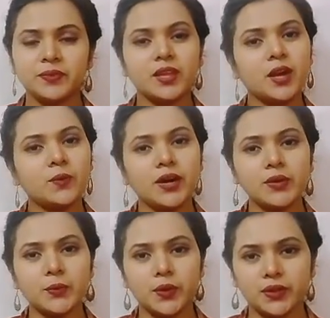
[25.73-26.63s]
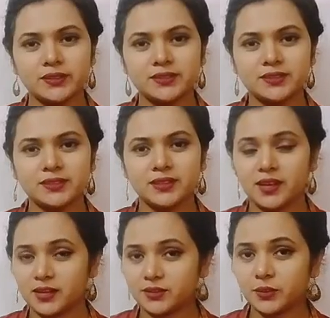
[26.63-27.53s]
How are you all?
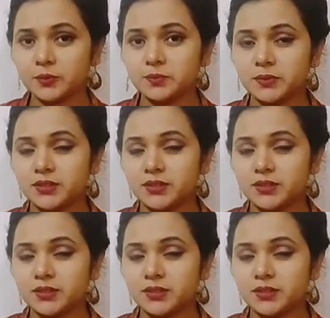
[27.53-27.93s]
I hope